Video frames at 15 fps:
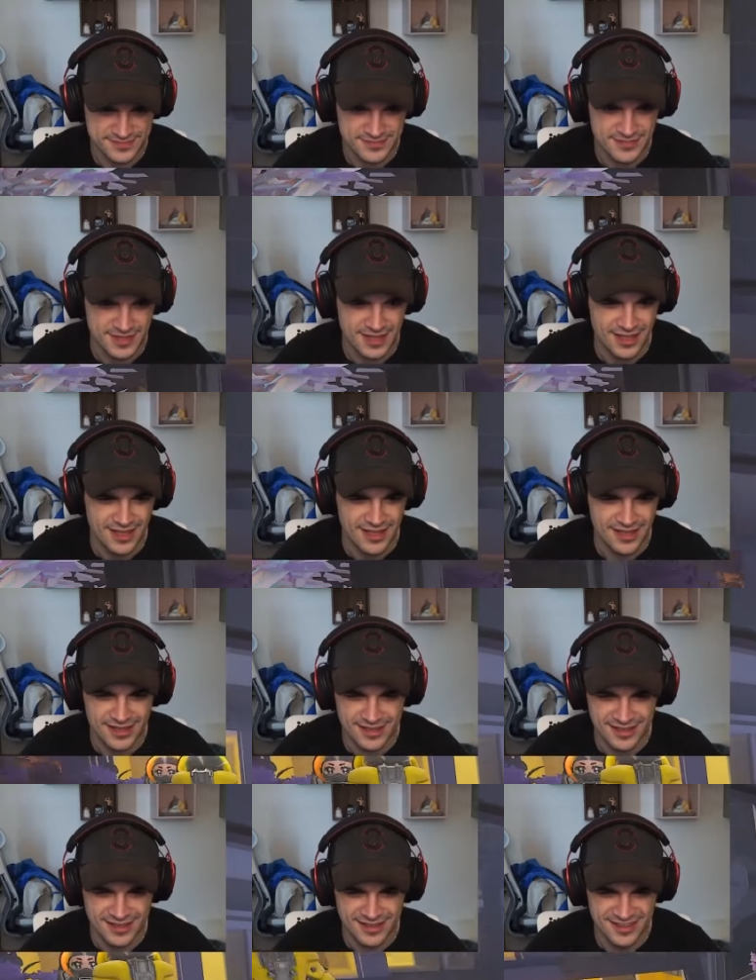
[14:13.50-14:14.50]
What oh my
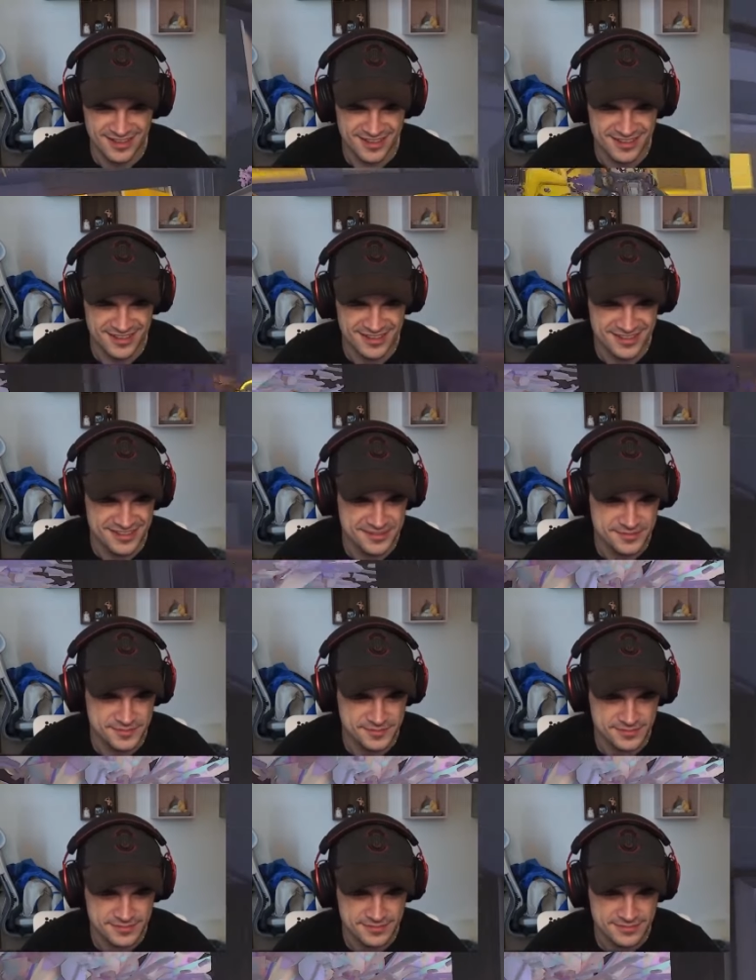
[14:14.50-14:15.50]
god, so guys,
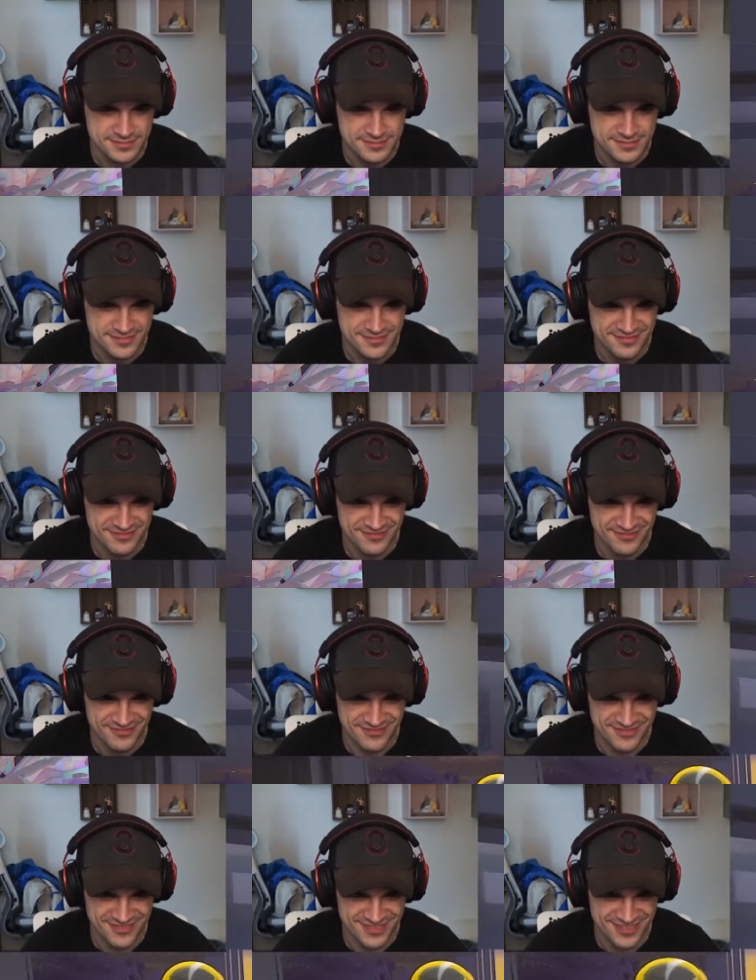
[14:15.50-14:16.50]
stop, so stop.
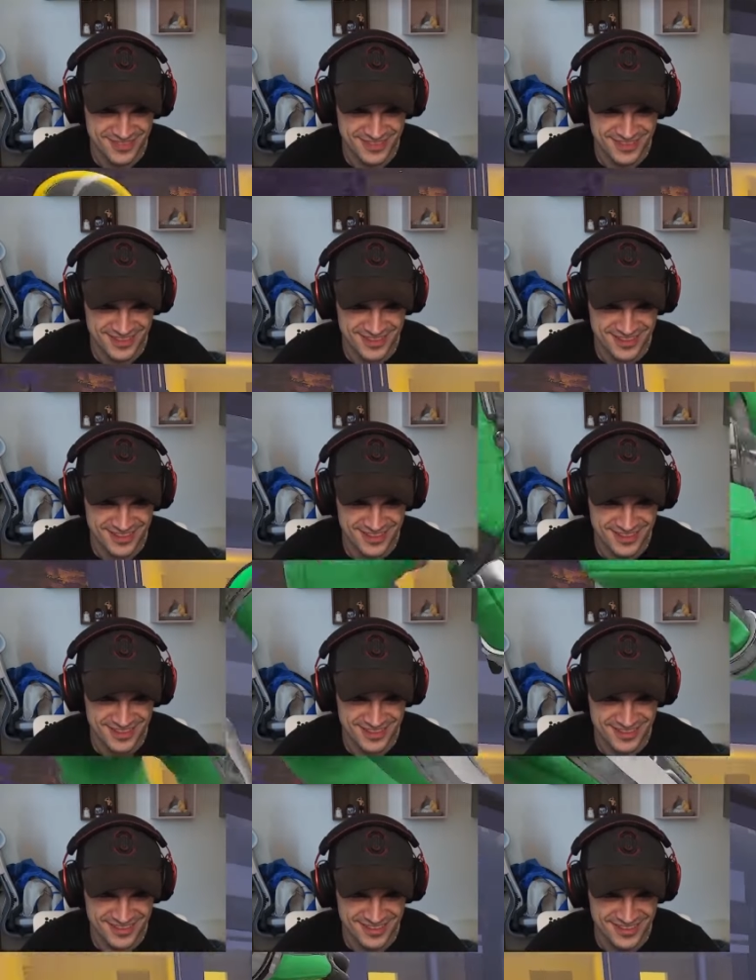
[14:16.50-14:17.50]
You look so cute.
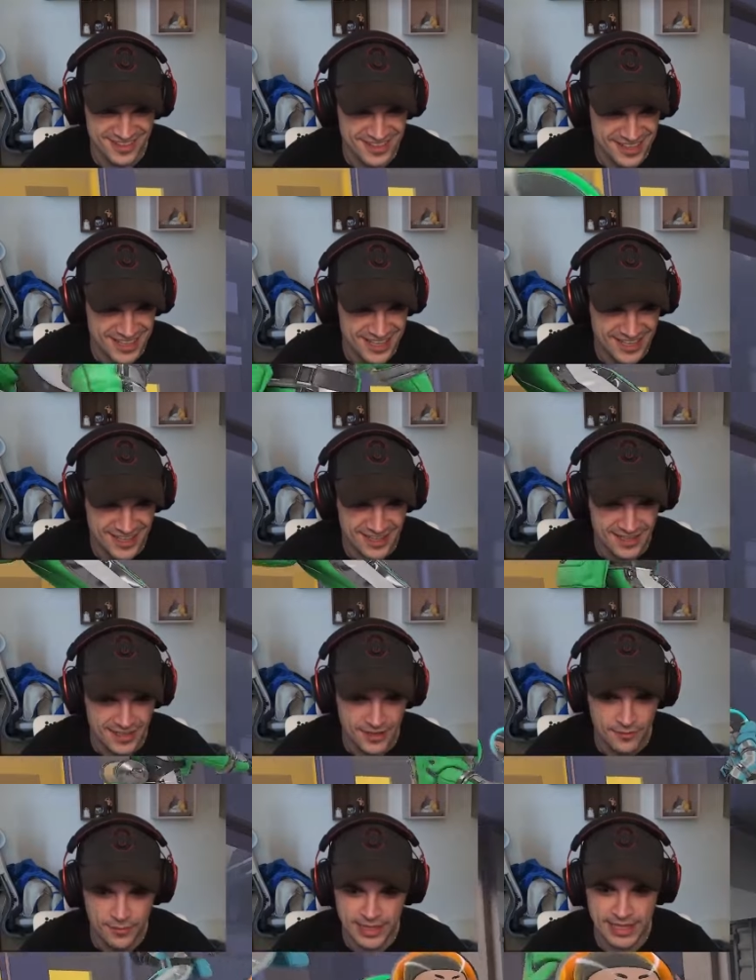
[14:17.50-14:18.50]
cute.
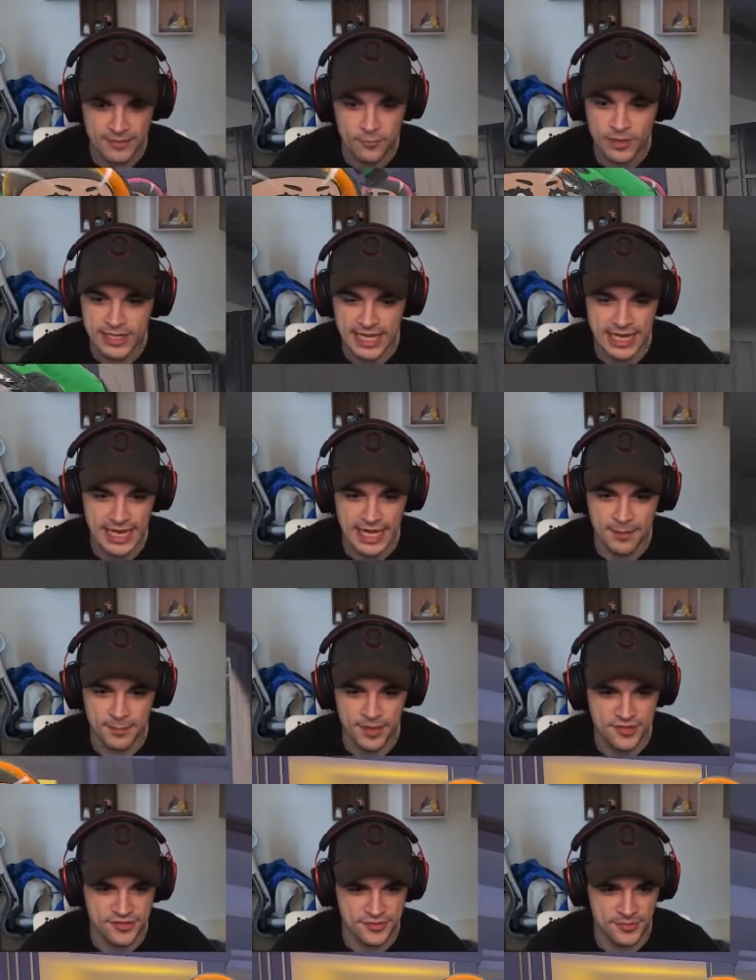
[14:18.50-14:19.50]
Wow. Wait, what kind of
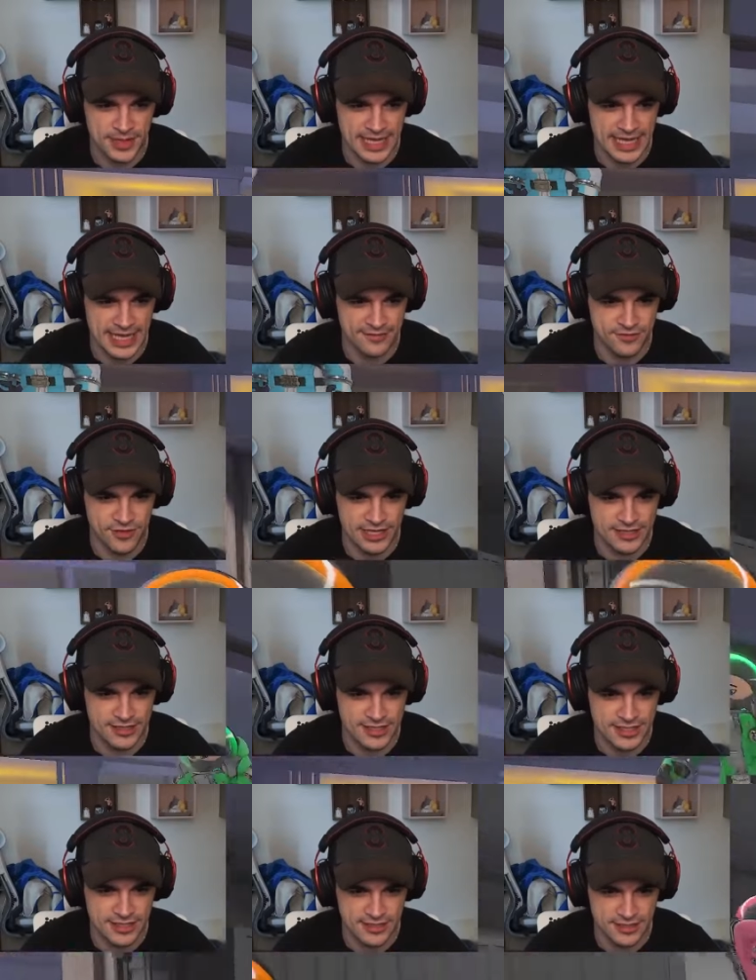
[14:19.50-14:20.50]
eyeballs do I have? Do I look? Oh
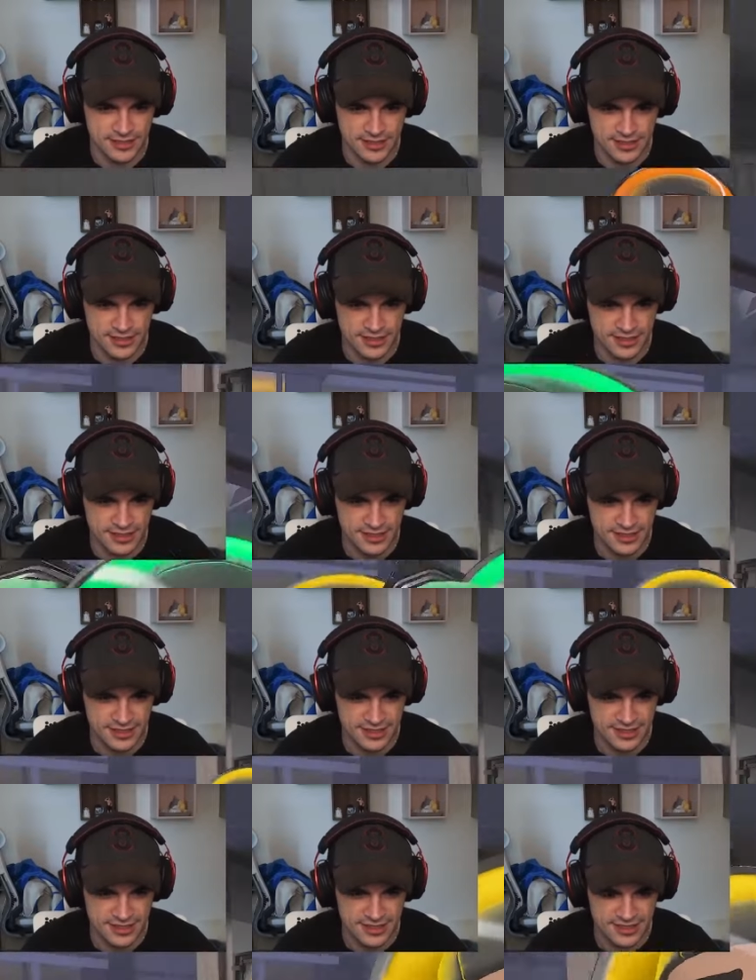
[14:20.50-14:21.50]
my god, you look
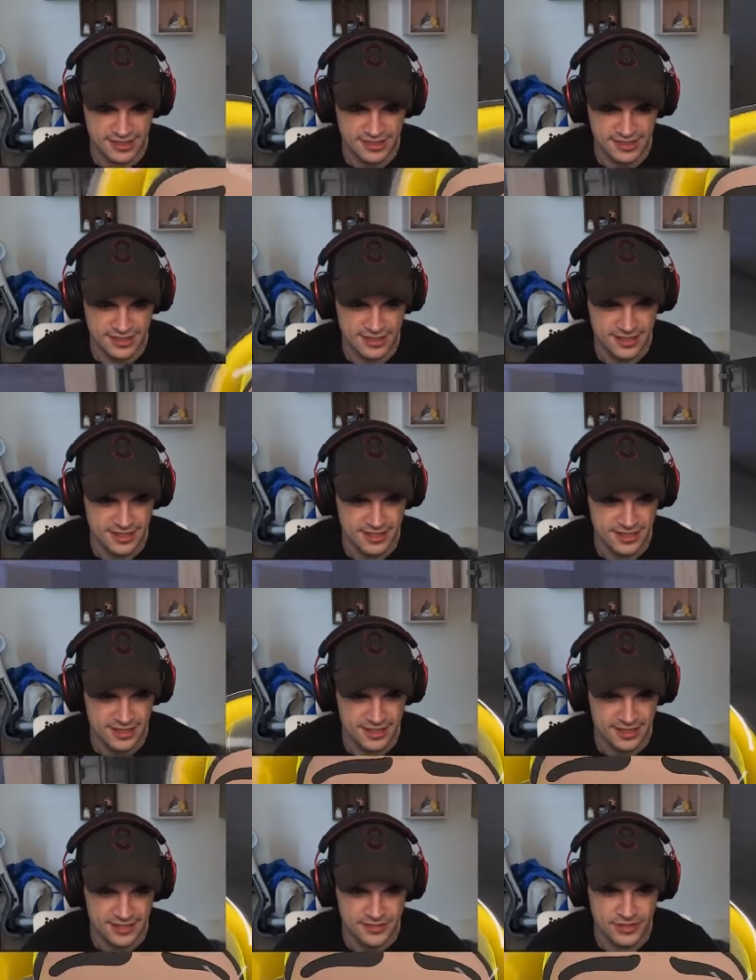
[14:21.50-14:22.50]
amazing.
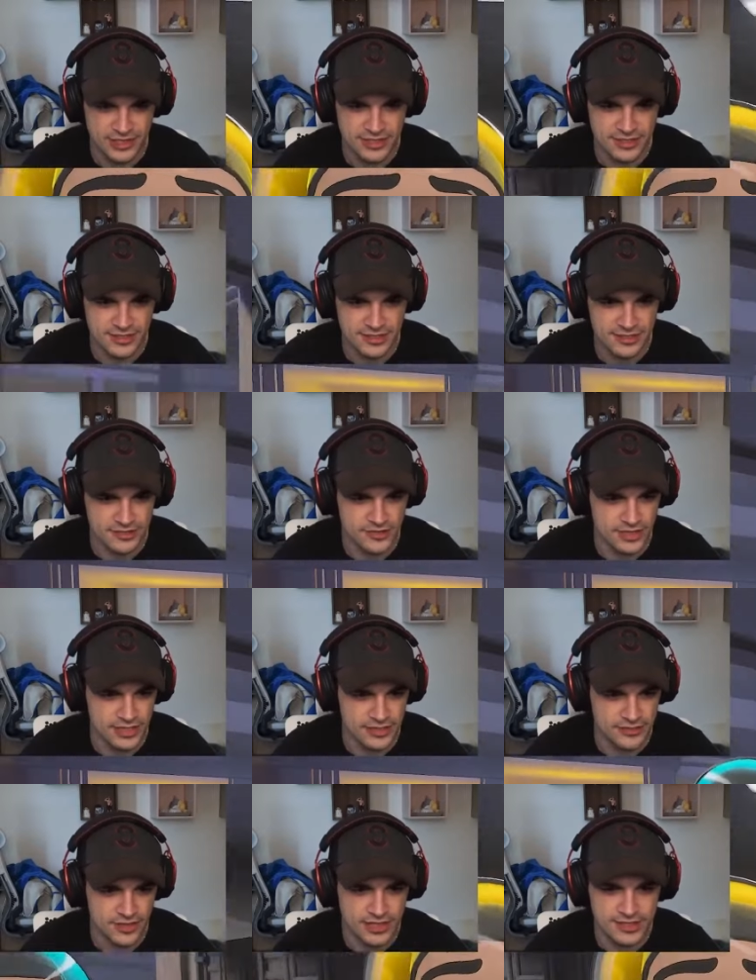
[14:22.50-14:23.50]
Do I look uh, do,
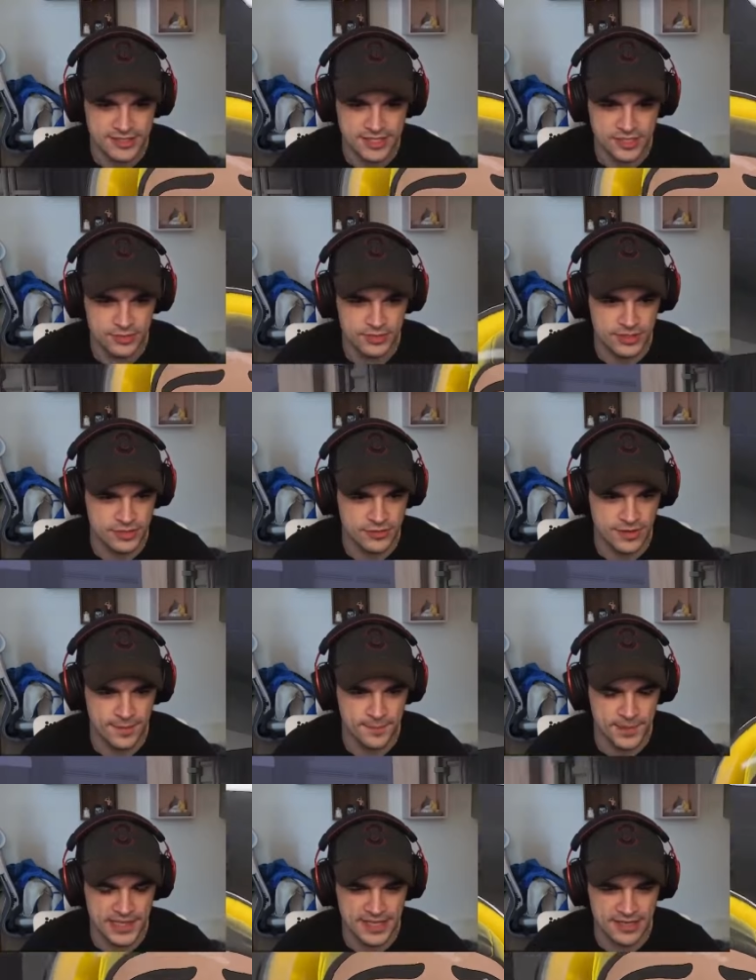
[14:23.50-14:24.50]
do, I look cute or
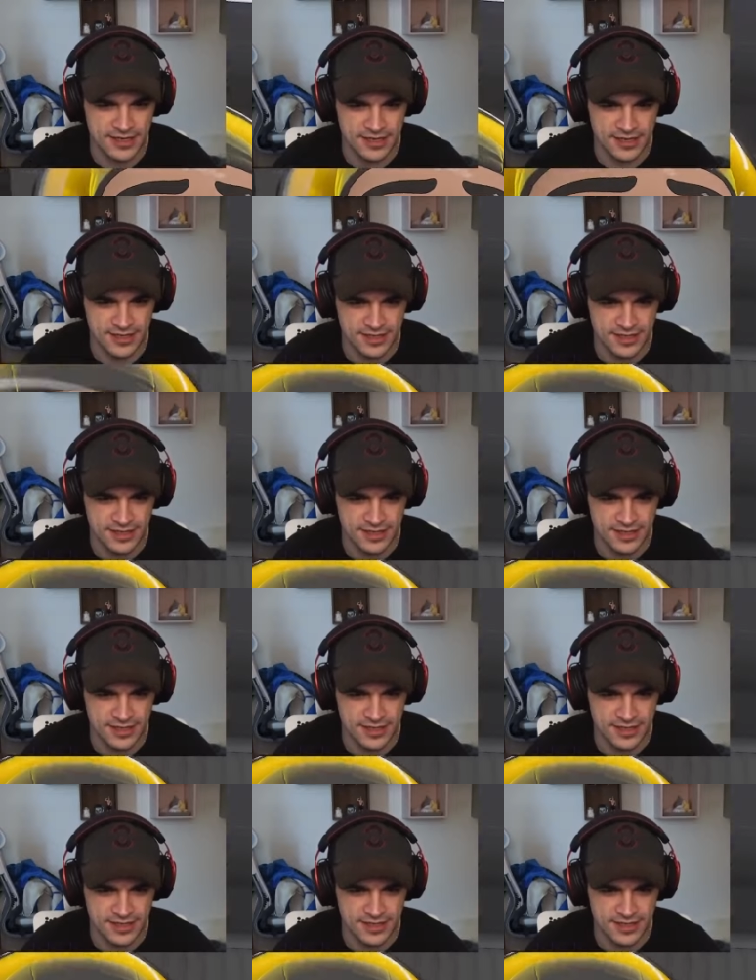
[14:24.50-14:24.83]
grumpy or?